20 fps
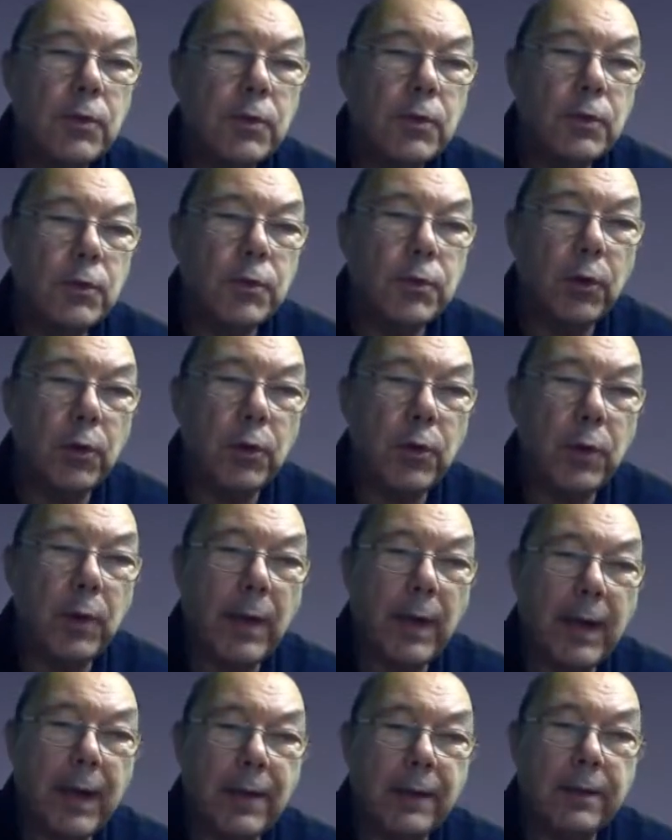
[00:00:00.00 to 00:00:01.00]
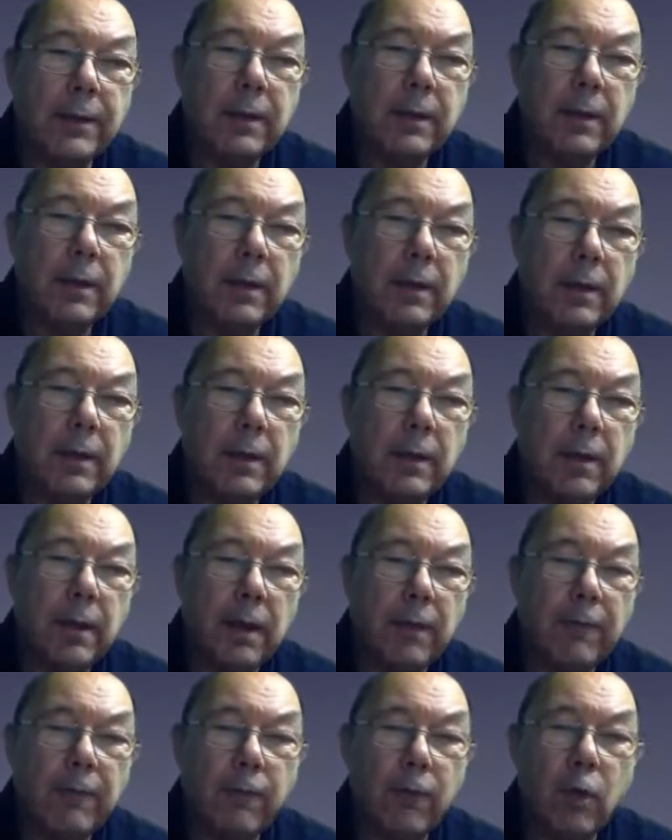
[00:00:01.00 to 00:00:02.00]
So you had a
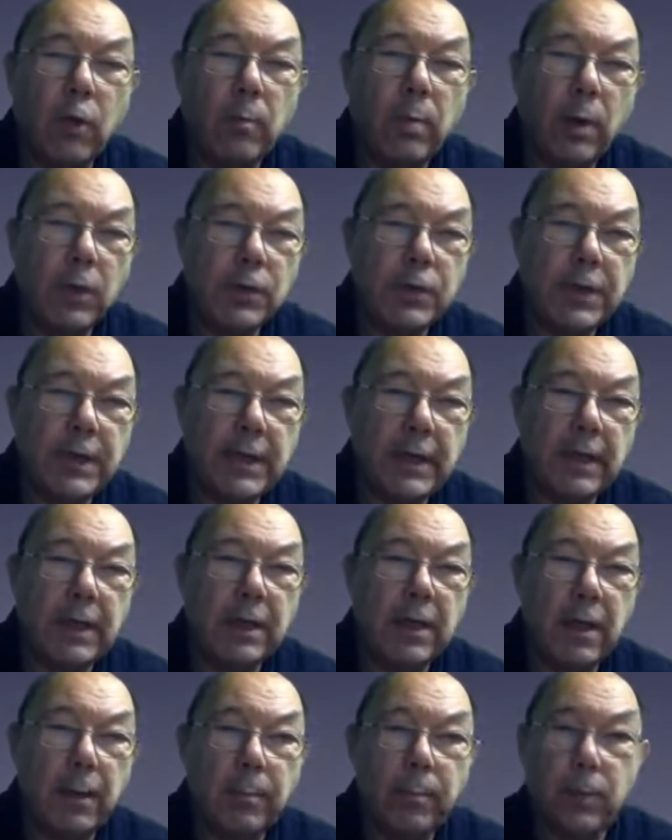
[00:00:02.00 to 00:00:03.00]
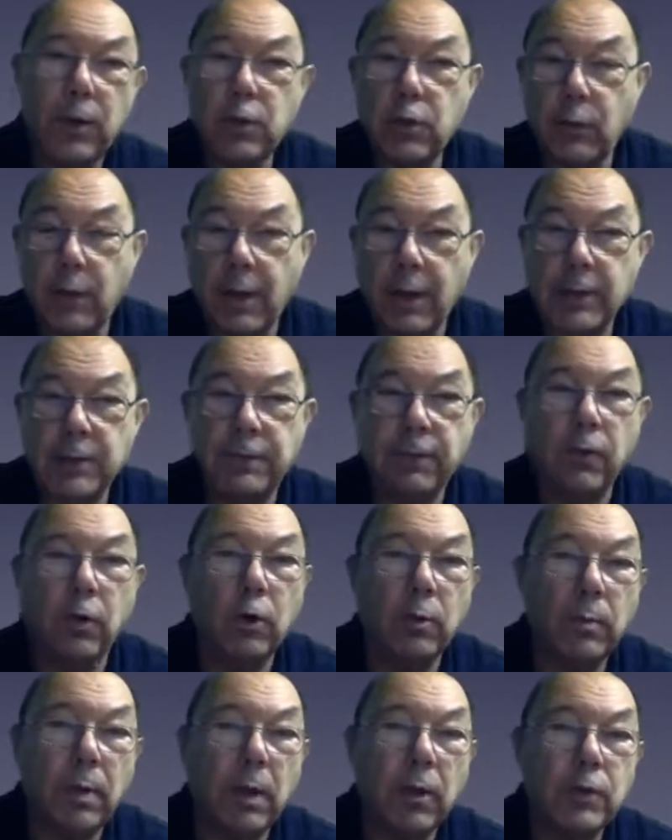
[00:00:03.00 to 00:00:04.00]
floor box here, a pressurized floor
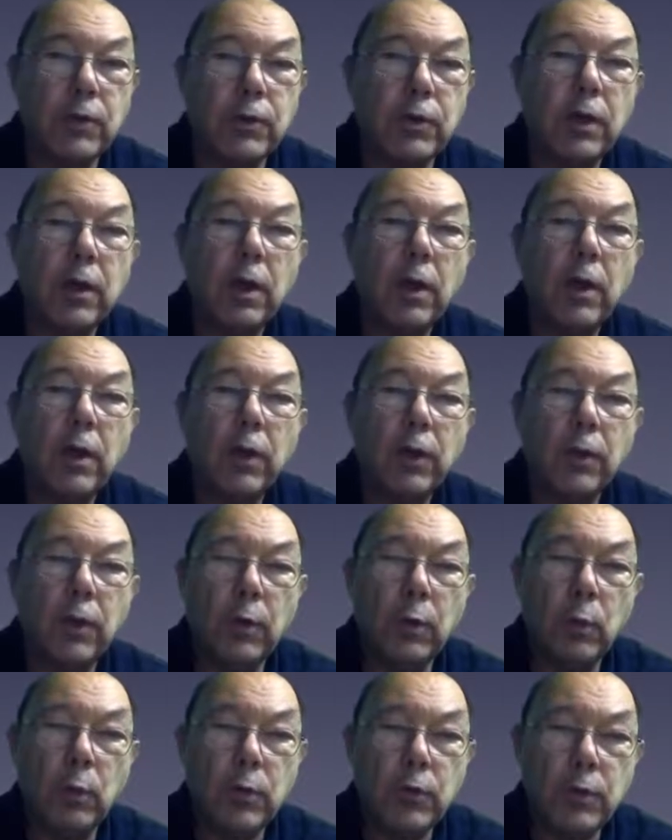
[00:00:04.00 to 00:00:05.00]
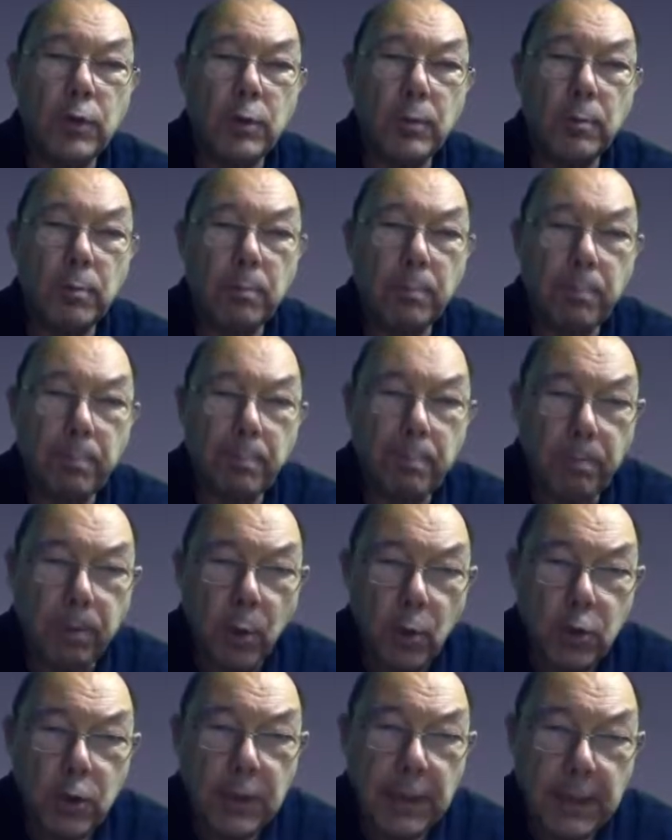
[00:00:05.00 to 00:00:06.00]
box that was
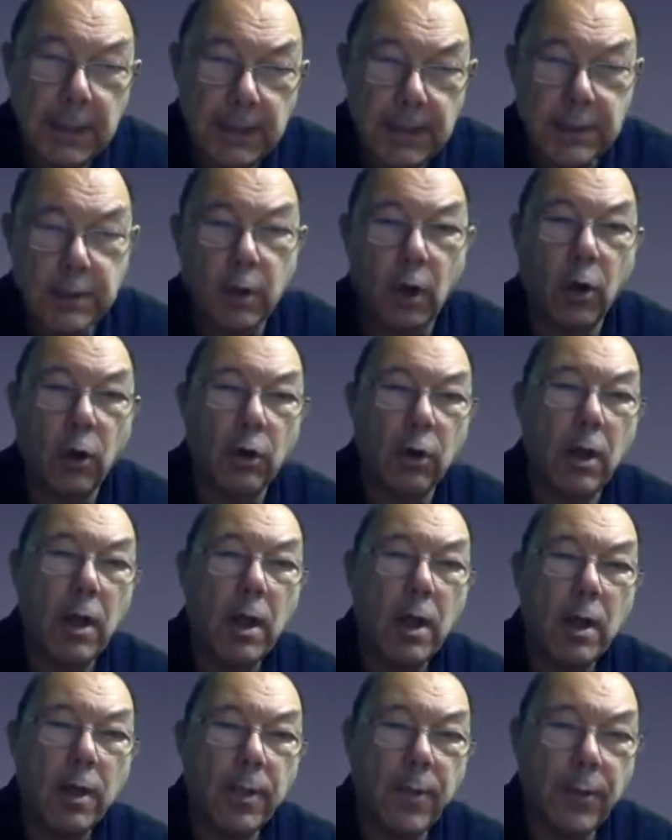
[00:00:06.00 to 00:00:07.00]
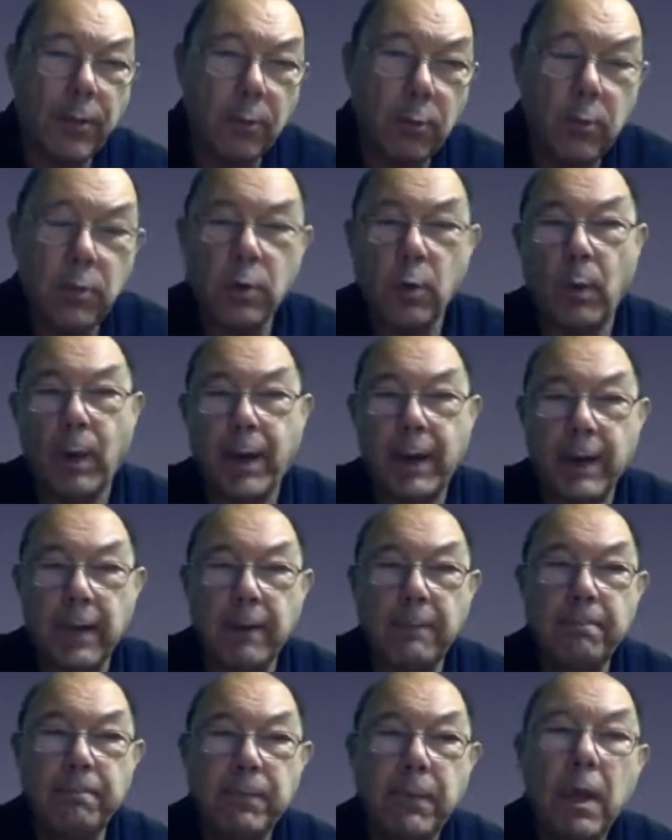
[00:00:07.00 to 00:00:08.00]
pushing stock through the wire.
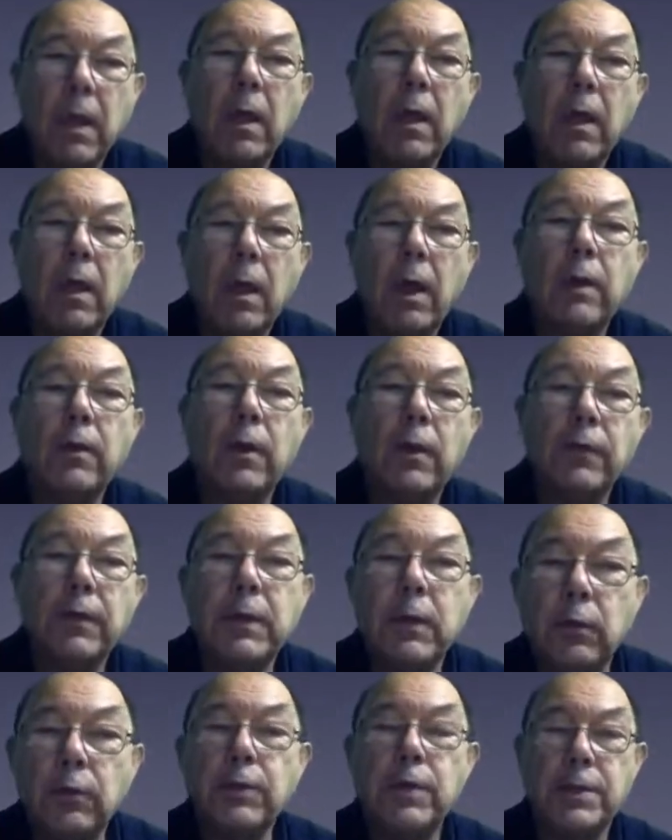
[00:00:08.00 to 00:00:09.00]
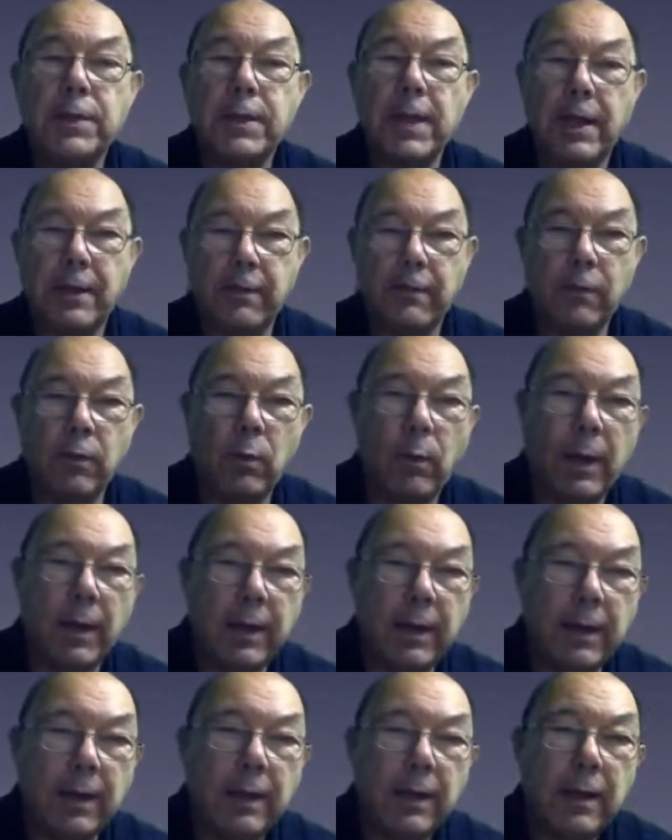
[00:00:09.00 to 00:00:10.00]
And on the underside of the
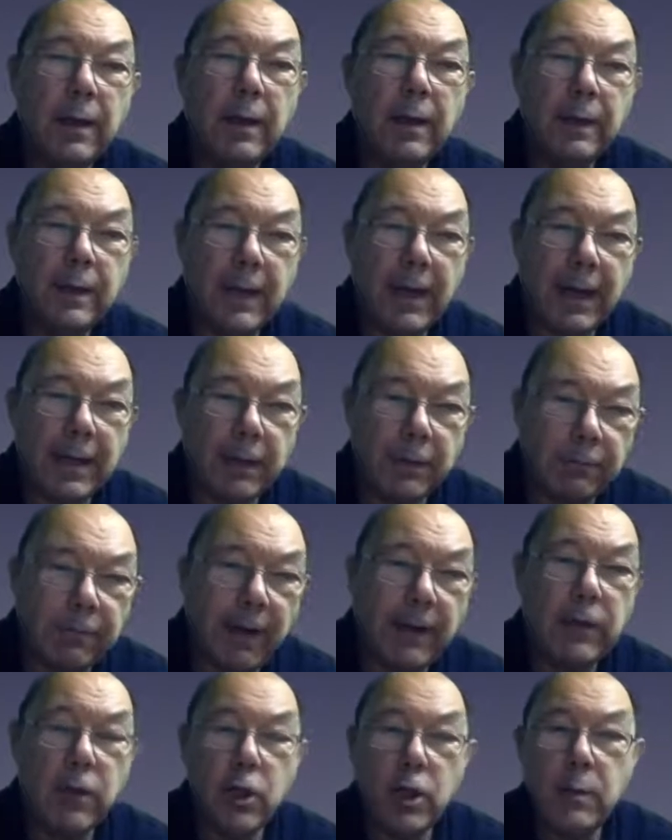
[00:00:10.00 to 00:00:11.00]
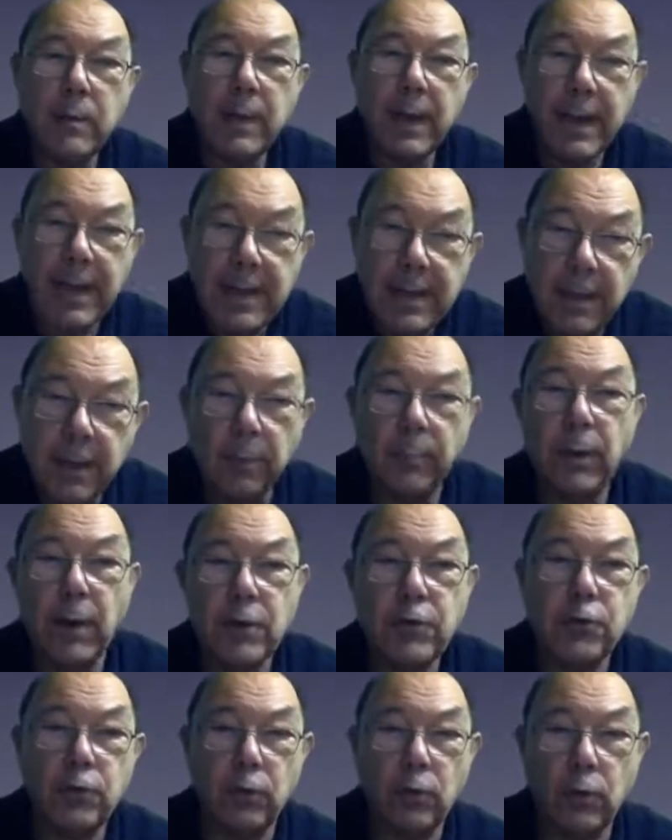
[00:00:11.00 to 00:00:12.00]
wire, you had a vacuum in the
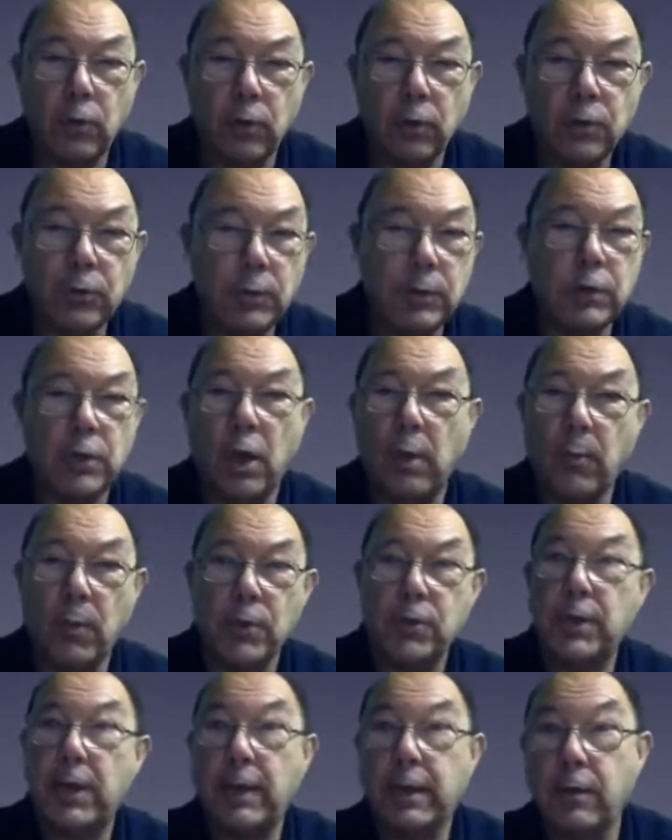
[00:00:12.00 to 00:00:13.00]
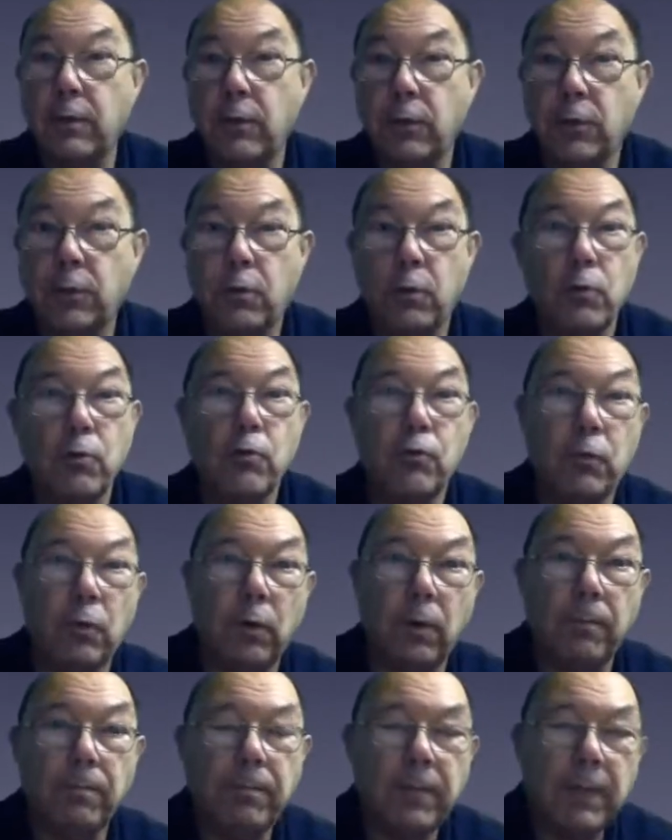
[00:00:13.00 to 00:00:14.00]
breast roll. So it's almost like another couch roll.